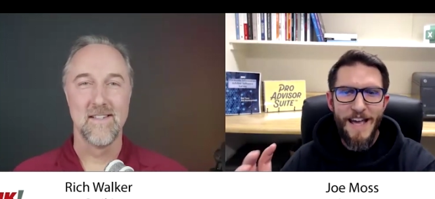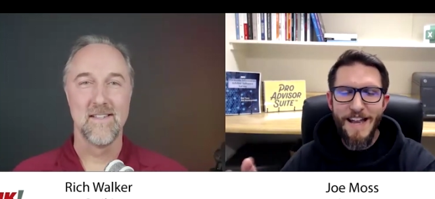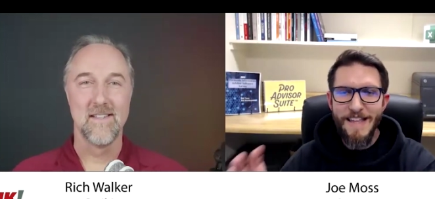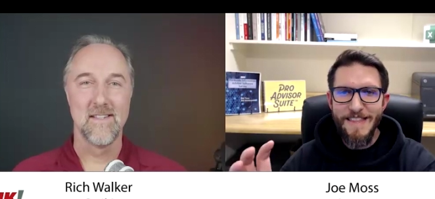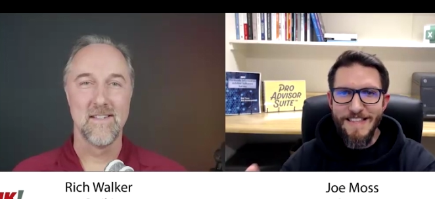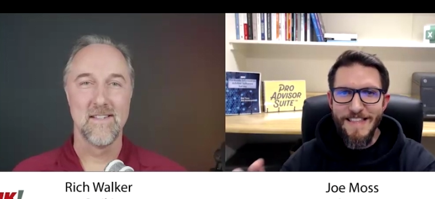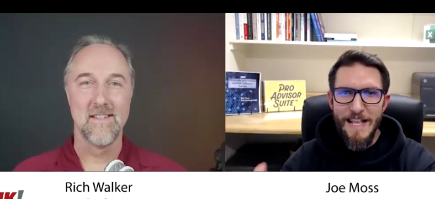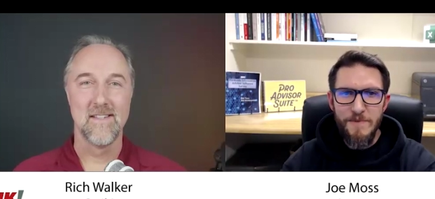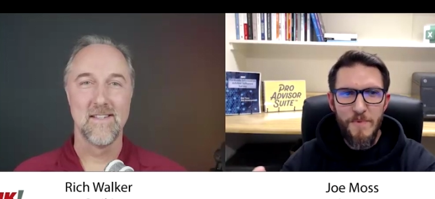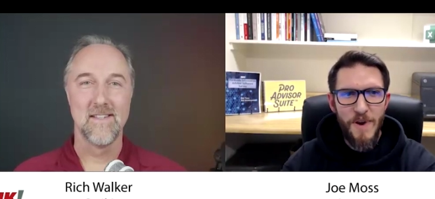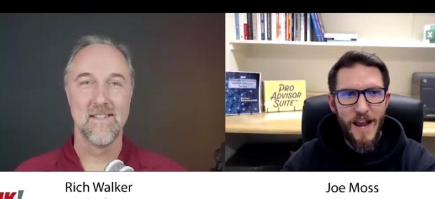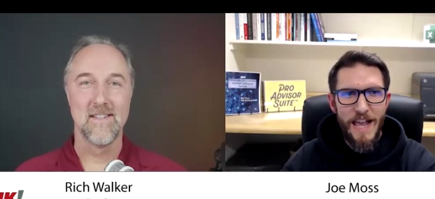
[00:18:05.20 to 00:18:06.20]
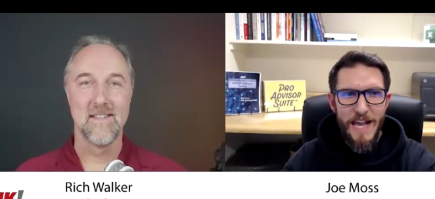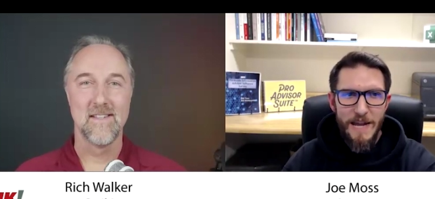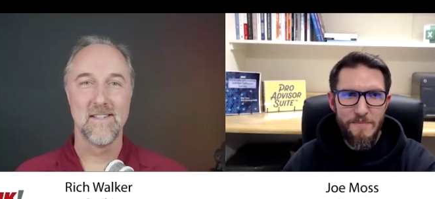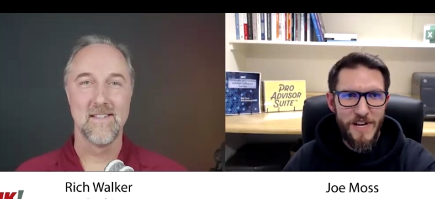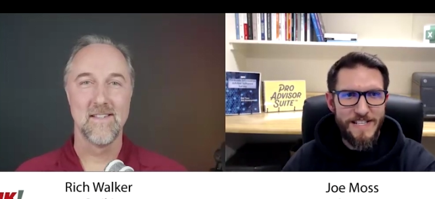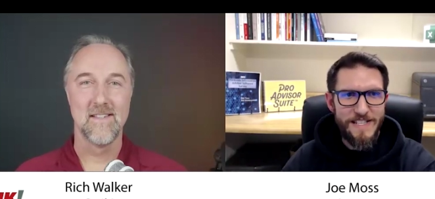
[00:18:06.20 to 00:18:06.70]
Speaker 1: And I think that's where
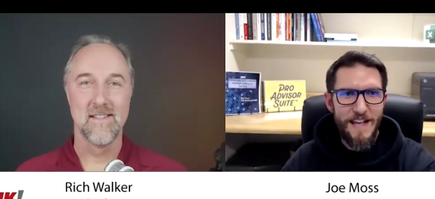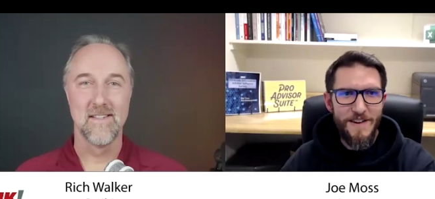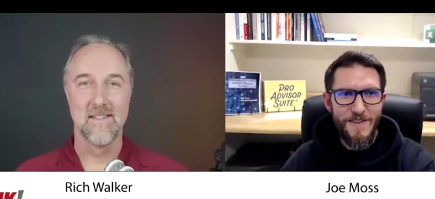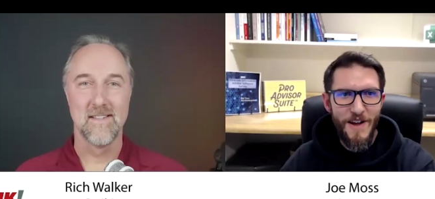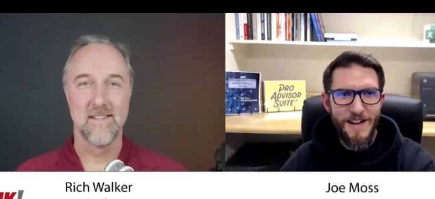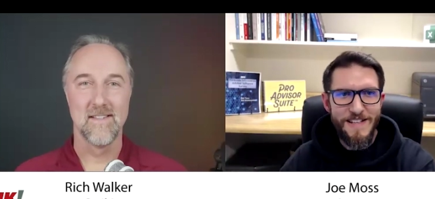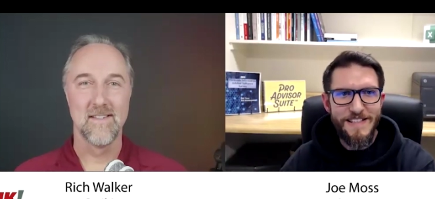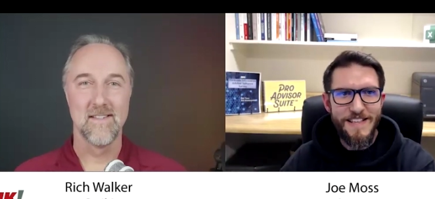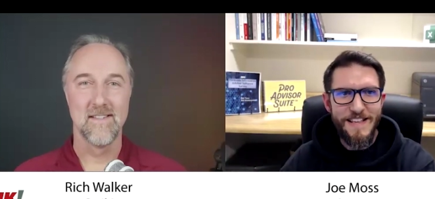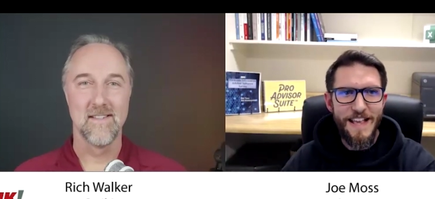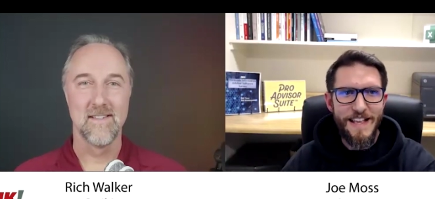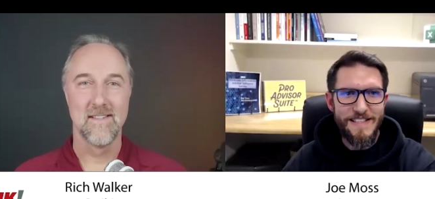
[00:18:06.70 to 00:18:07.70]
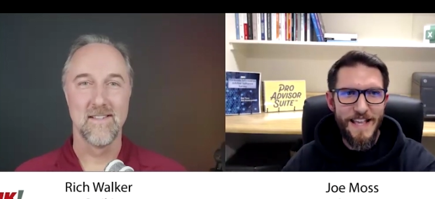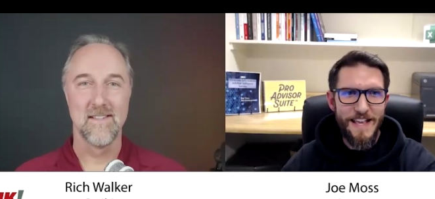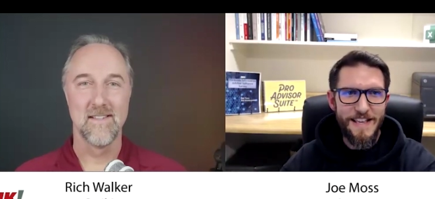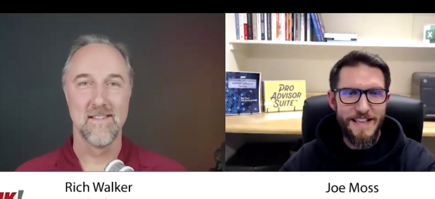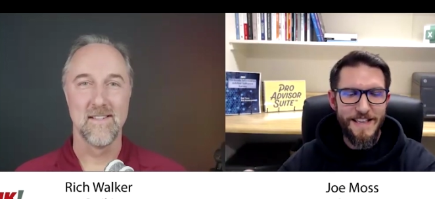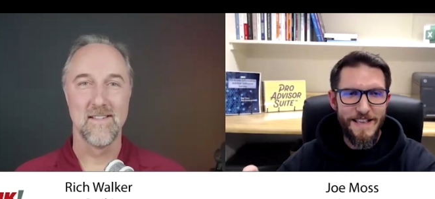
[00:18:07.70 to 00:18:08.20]
AI breaks down. Honestly, it's
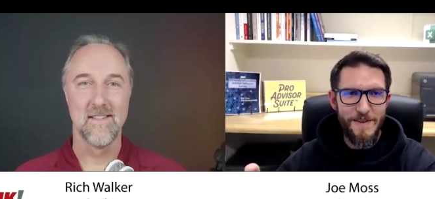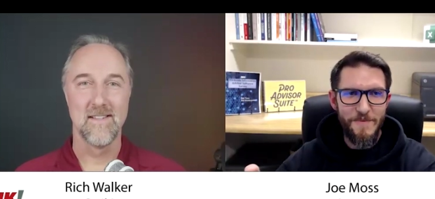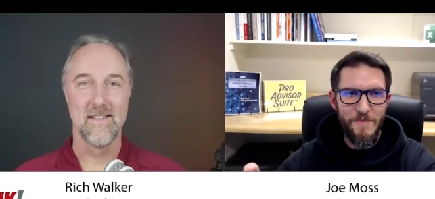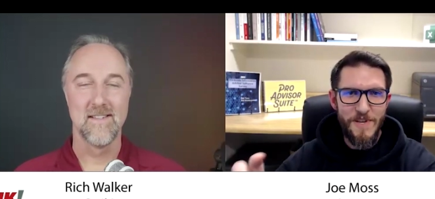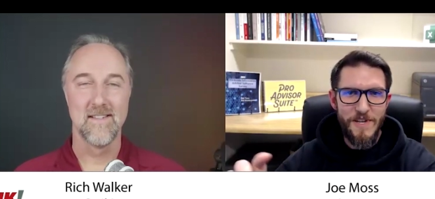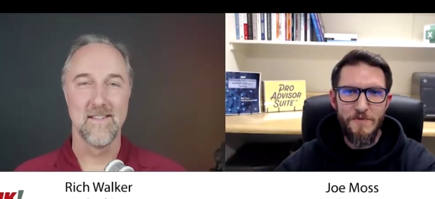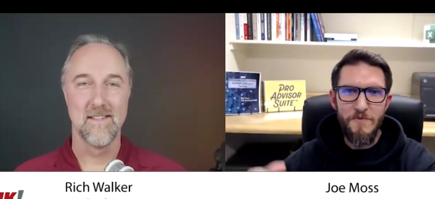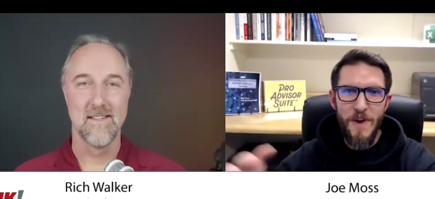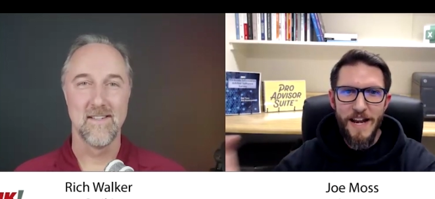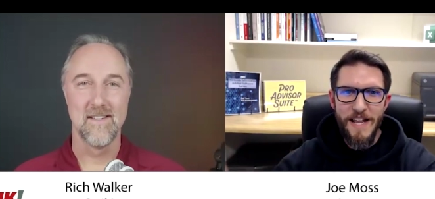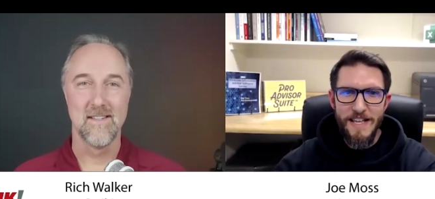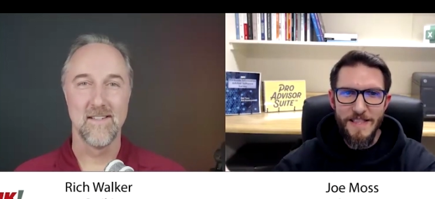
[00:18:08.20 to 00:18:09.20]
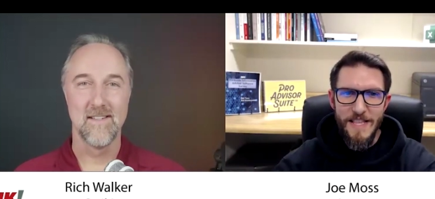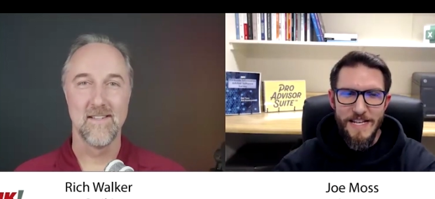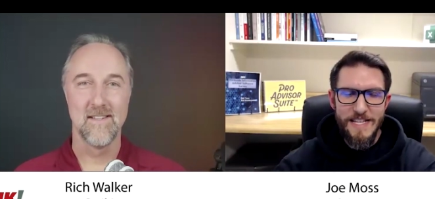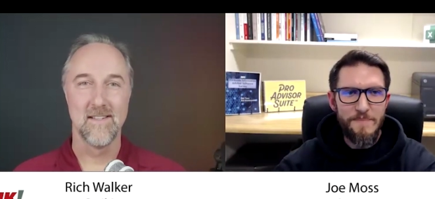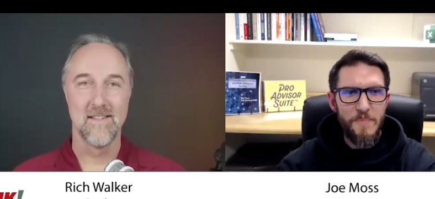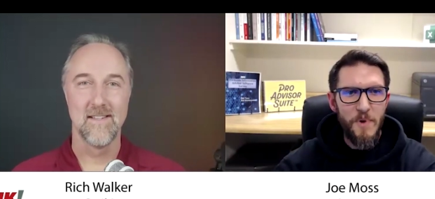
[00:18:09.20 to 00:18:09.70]
like when you're writing a
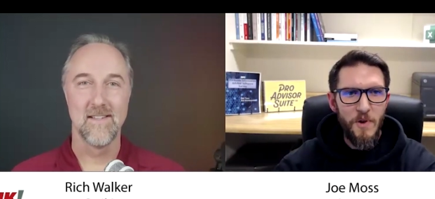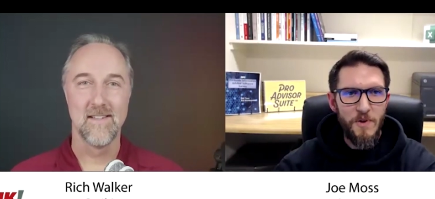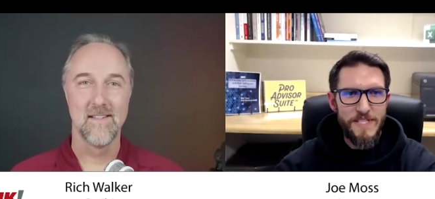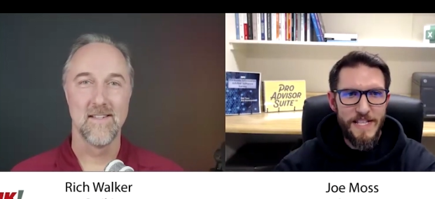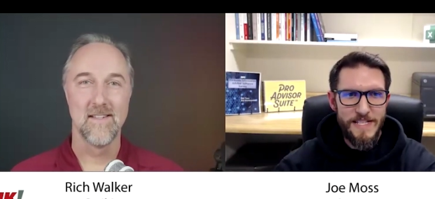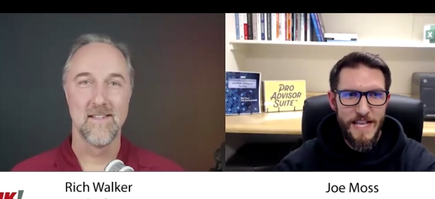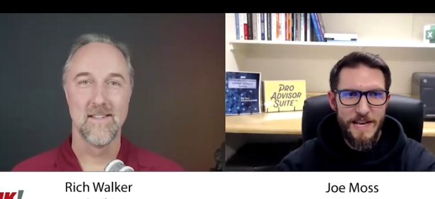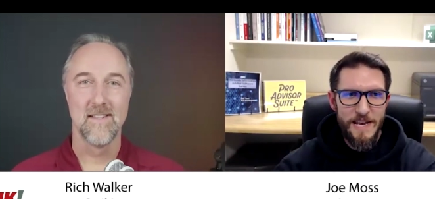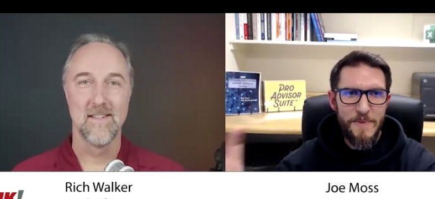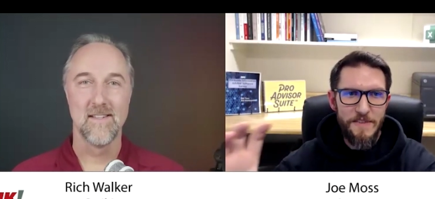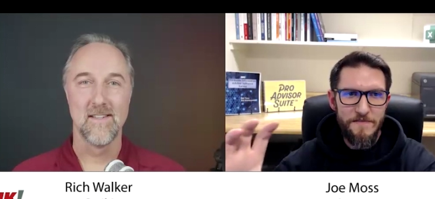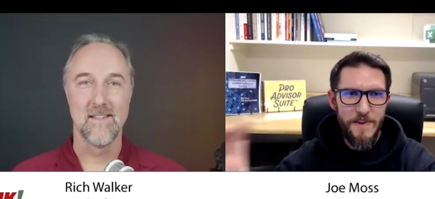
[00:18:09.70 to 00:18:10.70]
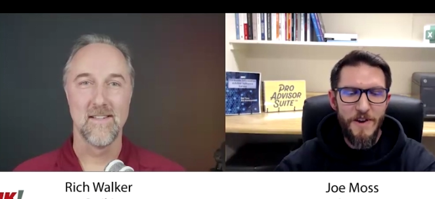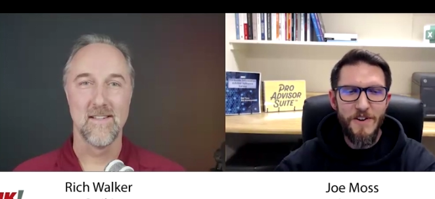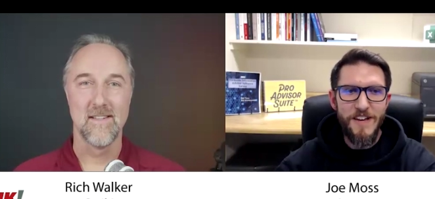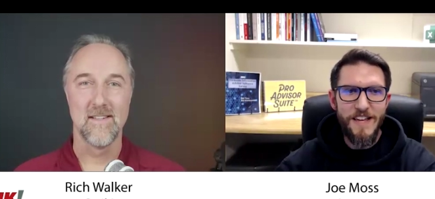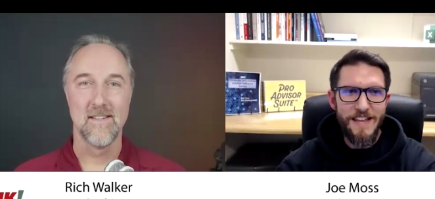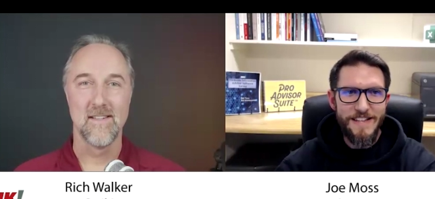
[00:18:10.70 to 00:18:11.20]
LinkedIn post that's going to be
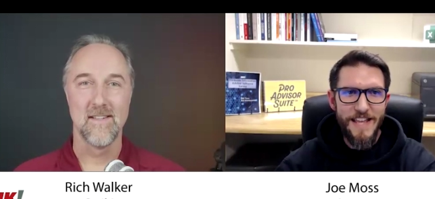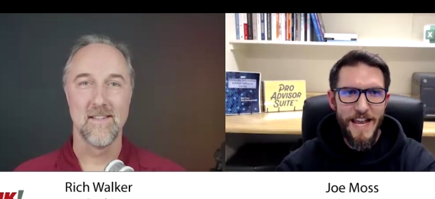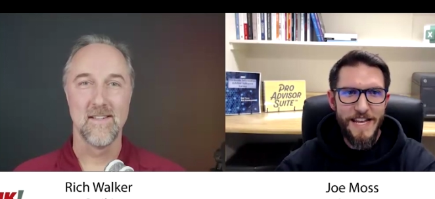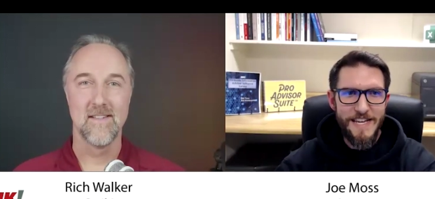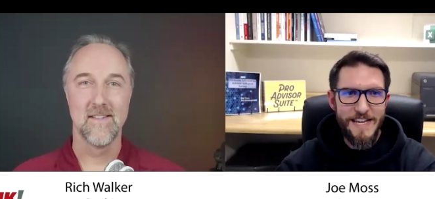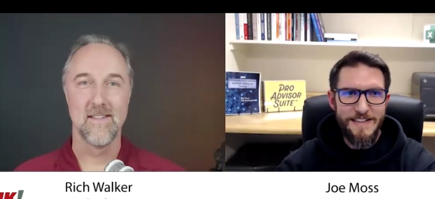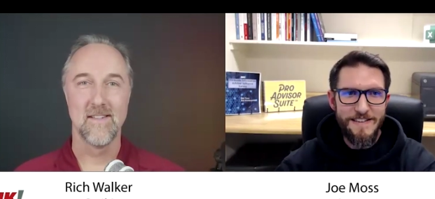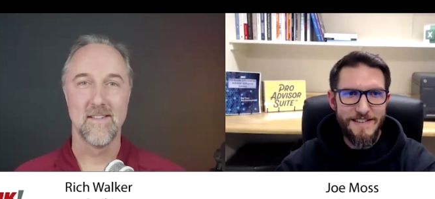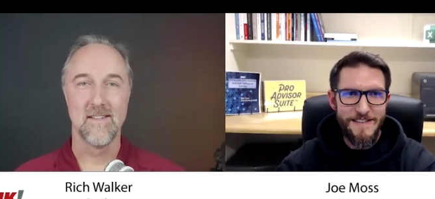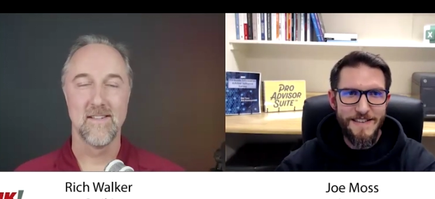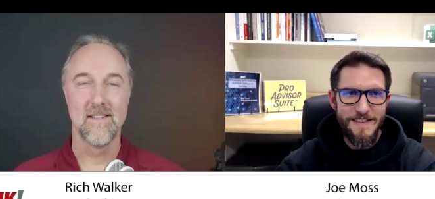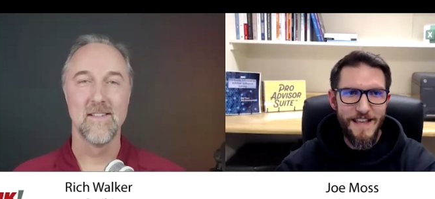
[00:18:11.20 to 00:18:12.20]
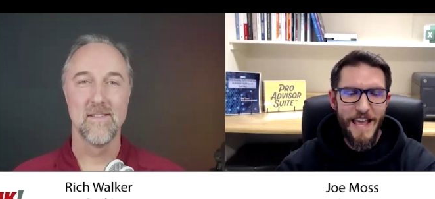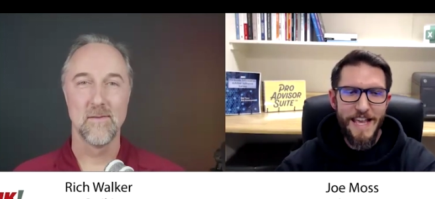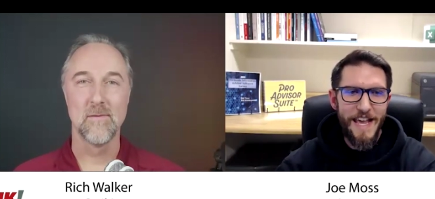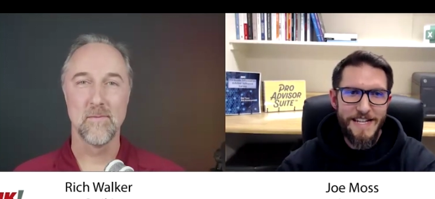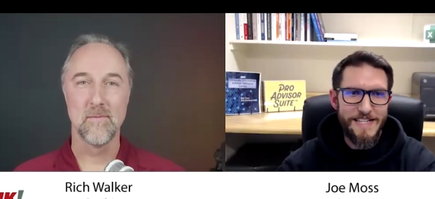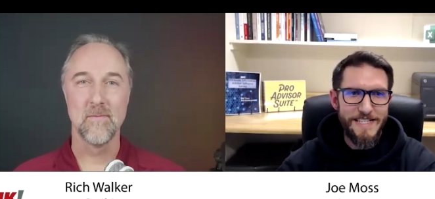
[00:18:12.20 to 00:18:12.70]
very engaging,
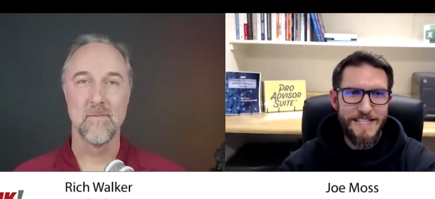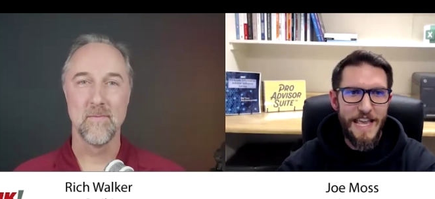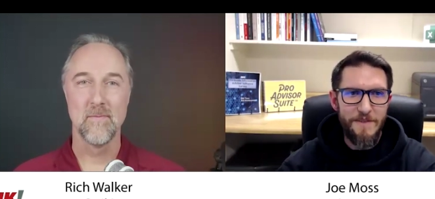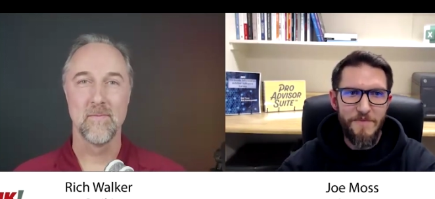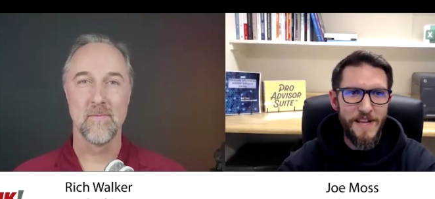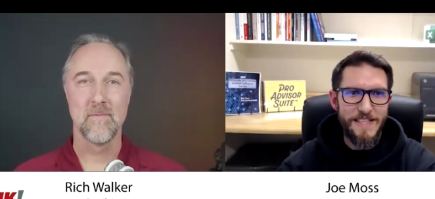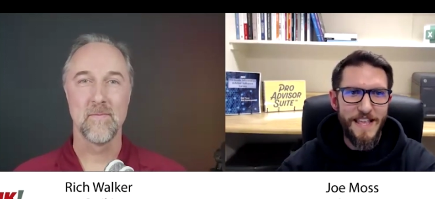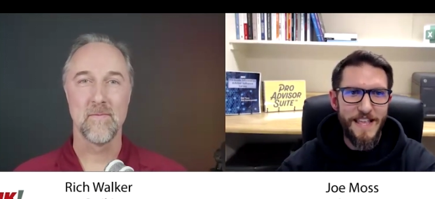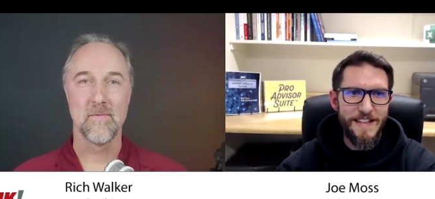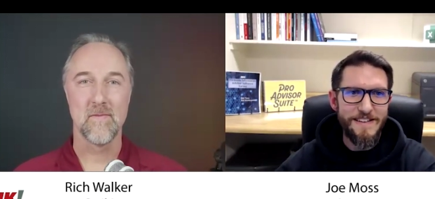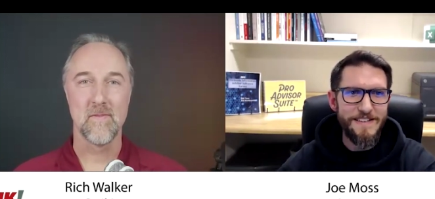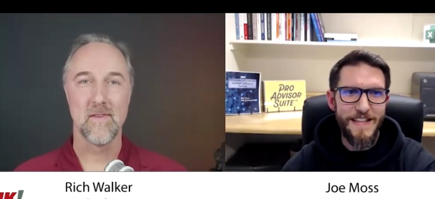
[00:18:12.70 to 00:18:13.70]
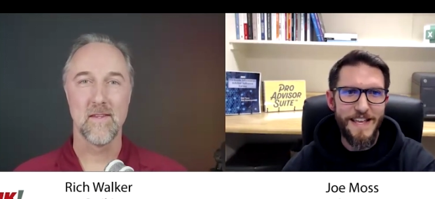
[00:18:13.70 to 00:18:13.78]
AI just can't write that.